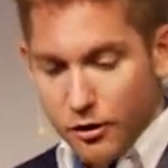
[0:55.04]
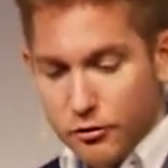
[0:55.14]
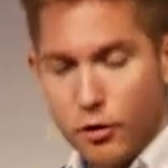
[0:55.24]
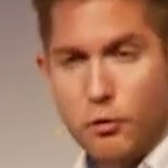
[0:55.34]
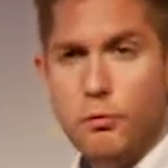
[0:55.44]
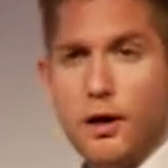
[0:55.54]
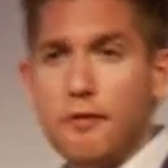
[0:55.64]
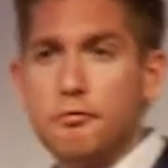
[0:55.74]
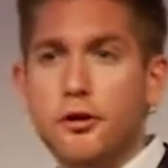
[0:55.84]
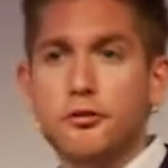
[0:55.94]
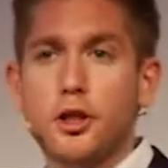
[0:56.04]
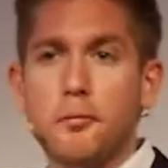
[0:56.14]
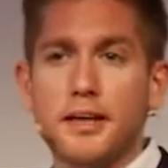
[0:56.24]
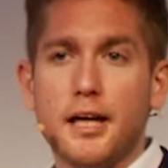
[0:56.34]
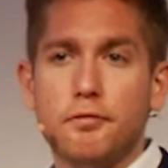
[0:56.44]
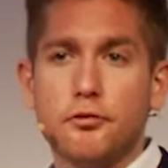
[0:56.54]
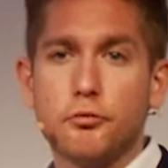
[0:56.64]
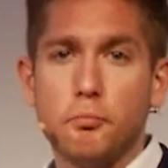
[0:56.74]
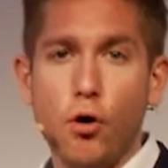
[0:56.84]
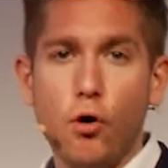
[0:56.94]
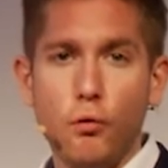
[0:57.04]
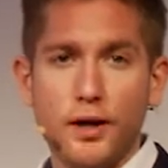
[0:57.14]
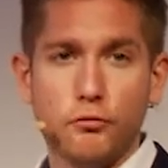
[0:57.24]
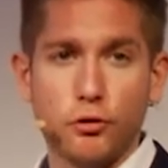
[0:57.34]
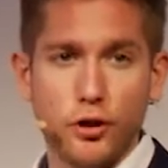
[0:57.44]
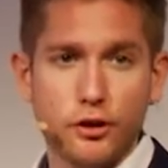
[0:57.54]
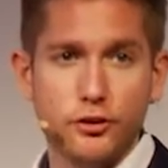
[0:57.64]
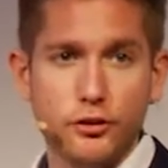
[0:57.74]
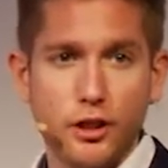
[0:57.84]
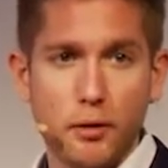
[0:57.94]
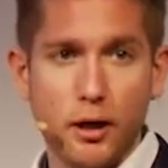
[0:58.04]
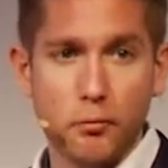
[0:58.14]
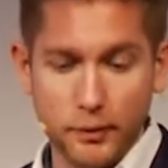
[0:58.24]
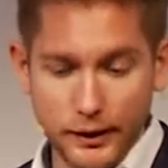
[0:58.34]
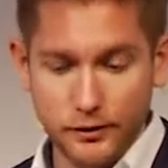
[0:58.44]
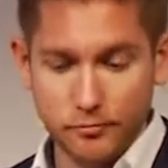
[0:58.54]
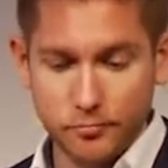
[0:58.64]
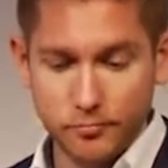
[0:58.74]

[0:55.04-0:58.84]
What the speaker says: So first I'm going to give a small introduction about me.